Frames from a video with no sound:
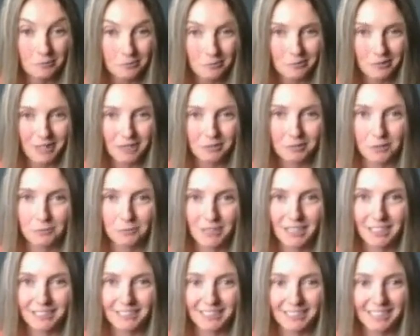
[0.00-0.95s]
Whew, that was
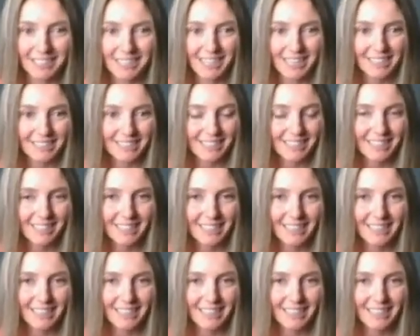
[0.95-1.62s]
wild at the end.